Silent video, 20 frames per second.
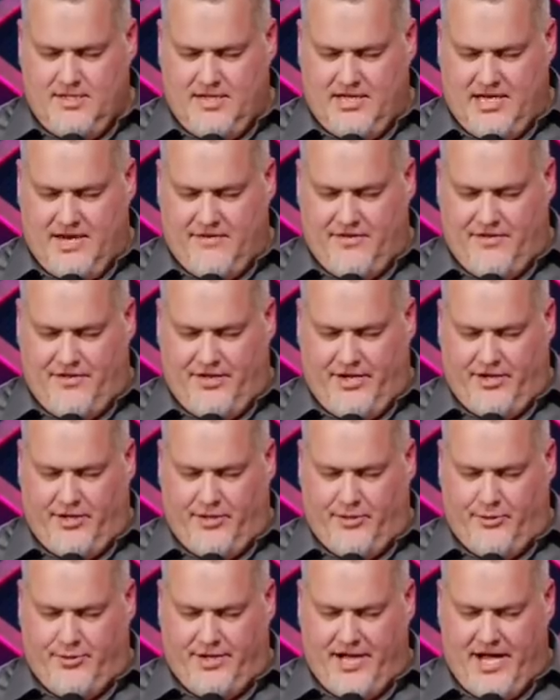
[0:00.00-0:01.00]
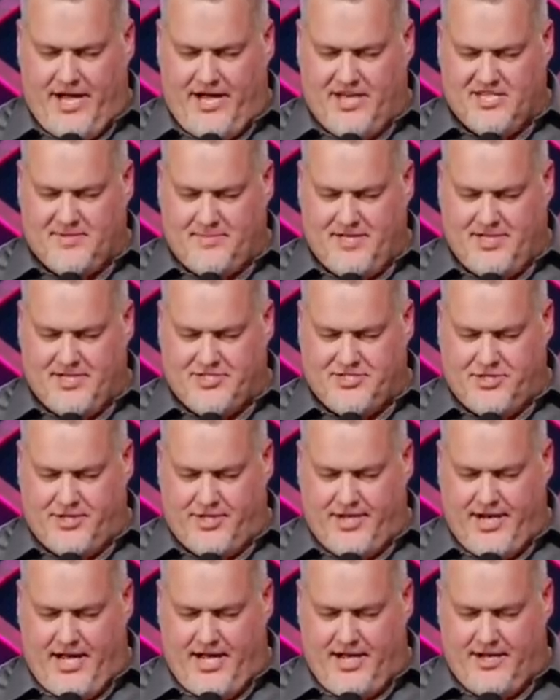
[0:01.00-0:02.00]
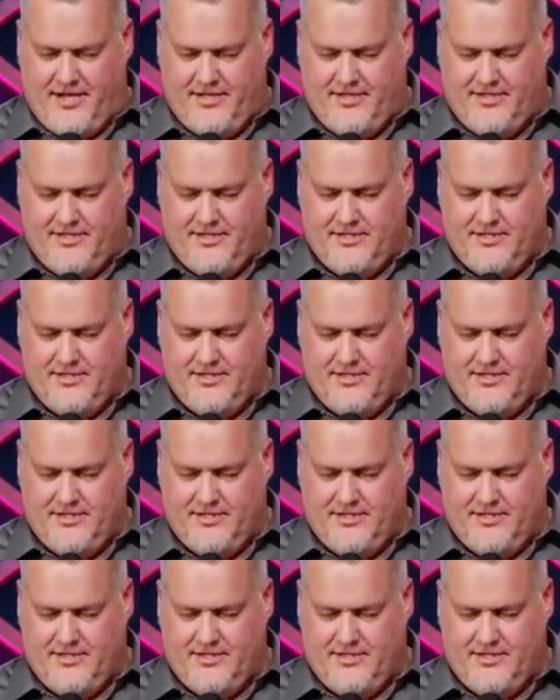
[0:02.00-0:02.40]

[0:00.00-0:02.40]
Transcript: and everything you do, God, is because you're God.